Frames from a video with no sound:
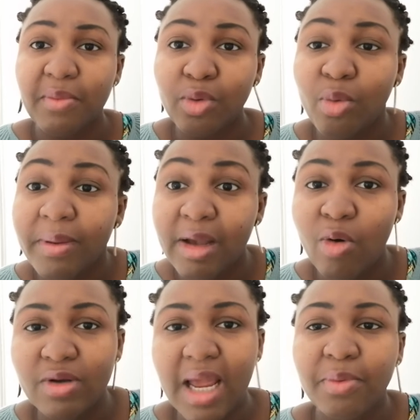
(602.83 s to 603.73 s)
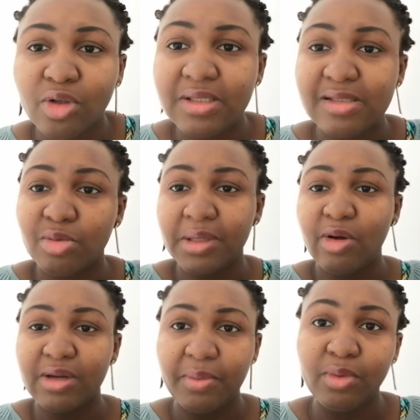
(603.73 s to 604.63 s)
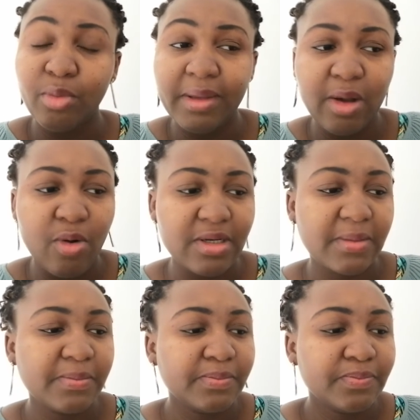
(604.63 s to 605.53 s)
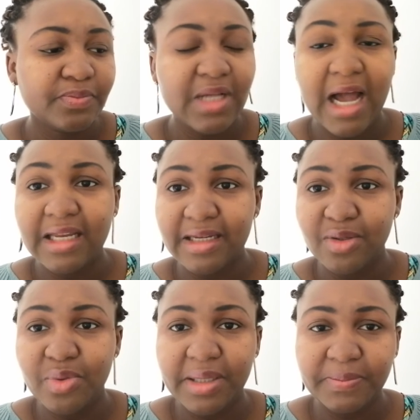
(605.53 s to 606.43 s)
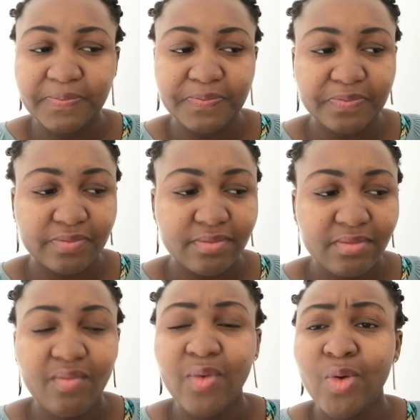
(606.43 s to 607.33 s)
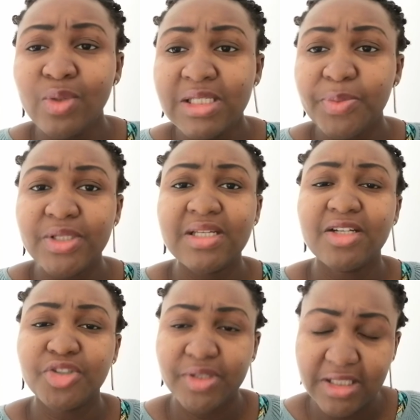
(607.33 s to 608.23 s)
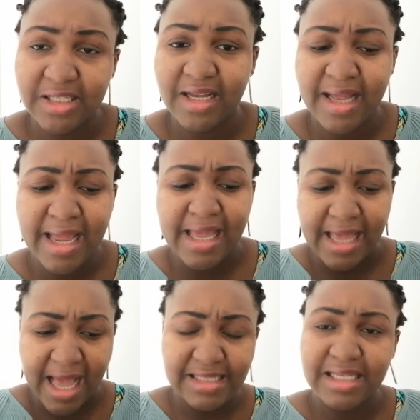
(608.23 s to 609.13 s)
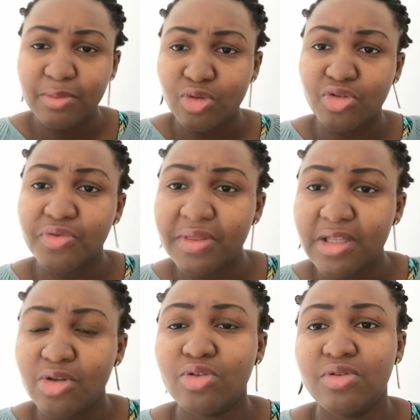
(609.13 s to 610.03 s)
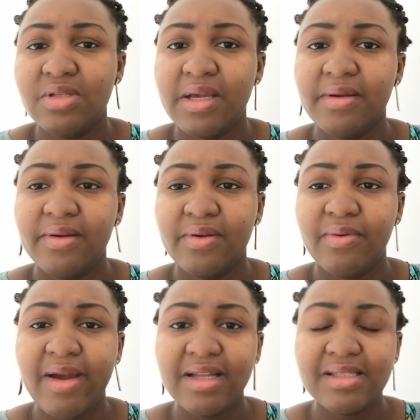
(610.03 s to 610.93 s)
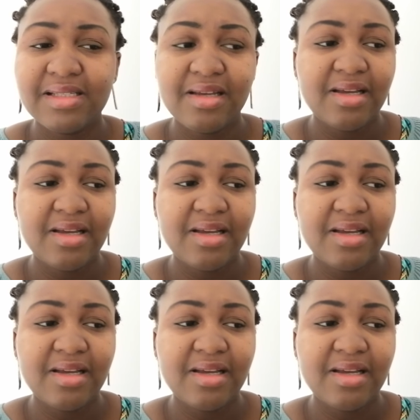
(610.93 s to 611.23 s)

I will obey God. I will not disobey God. I will obey God. Hallelujah. Holy Spirit is our strengthener. Ask Him to strengthen you today, right?